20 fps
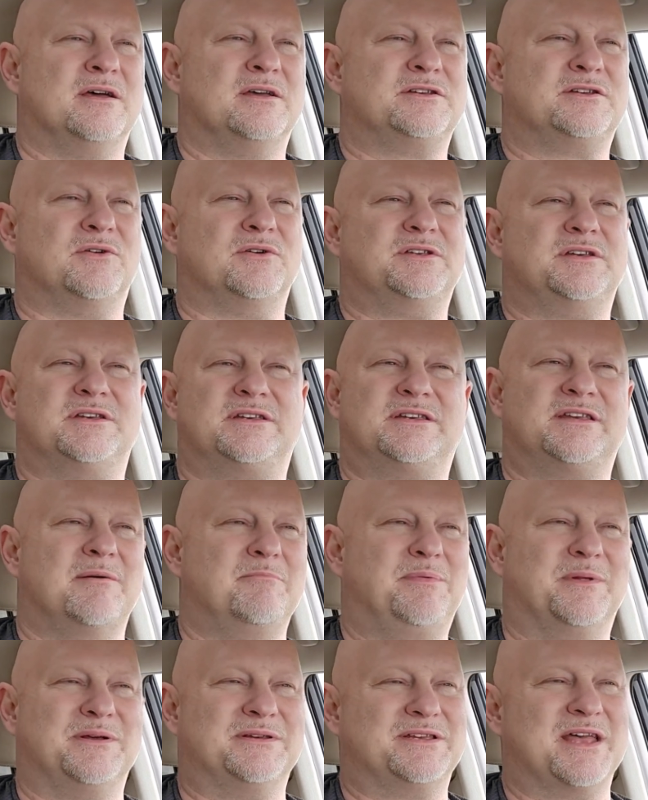So it's as
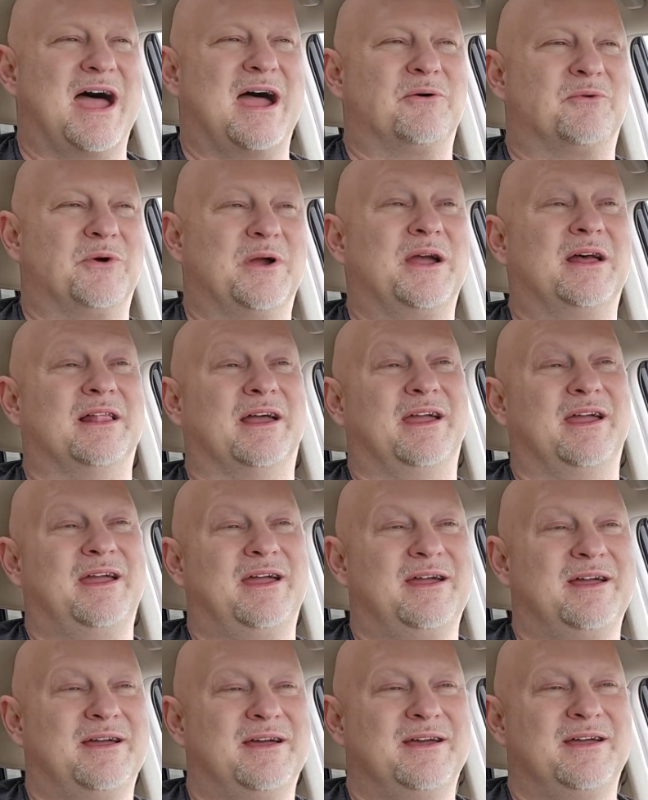simple as that, really,
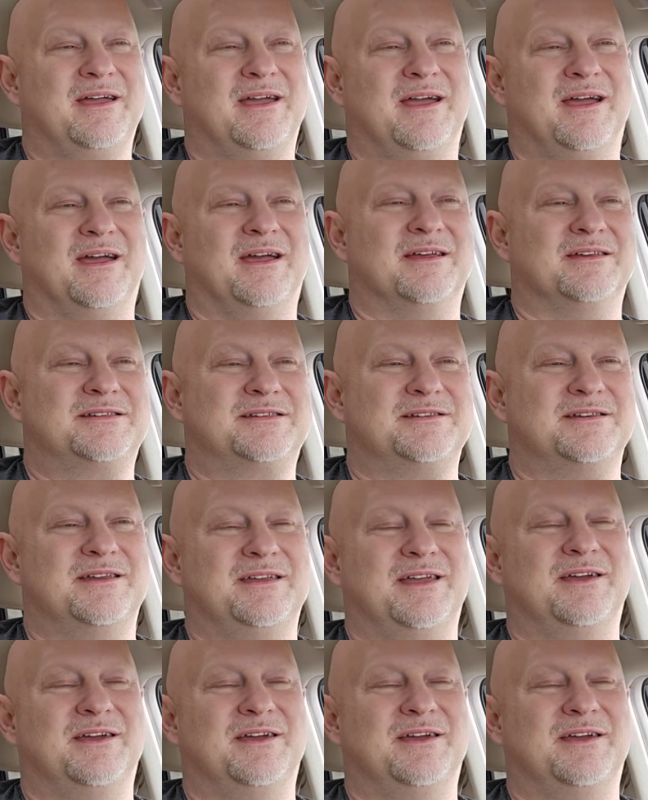is,